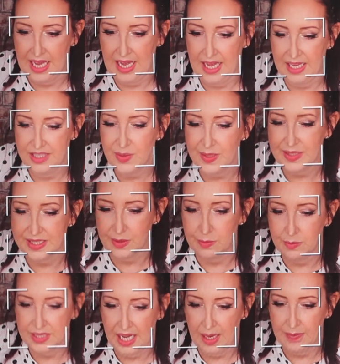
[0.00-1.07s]
I do it
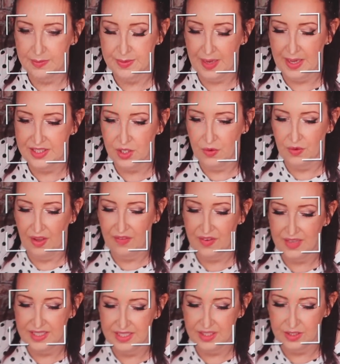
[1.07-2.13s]
sometimes, but I don't, I find it
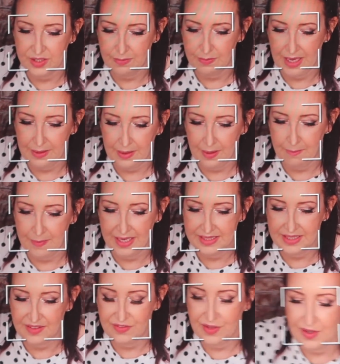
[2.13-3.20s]
doesn't make a massive
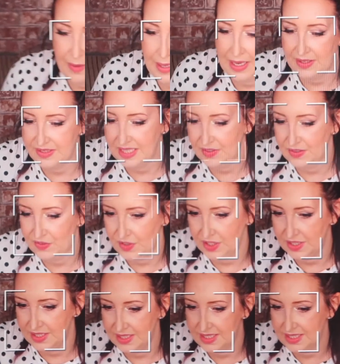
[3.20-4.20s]
amount of difference.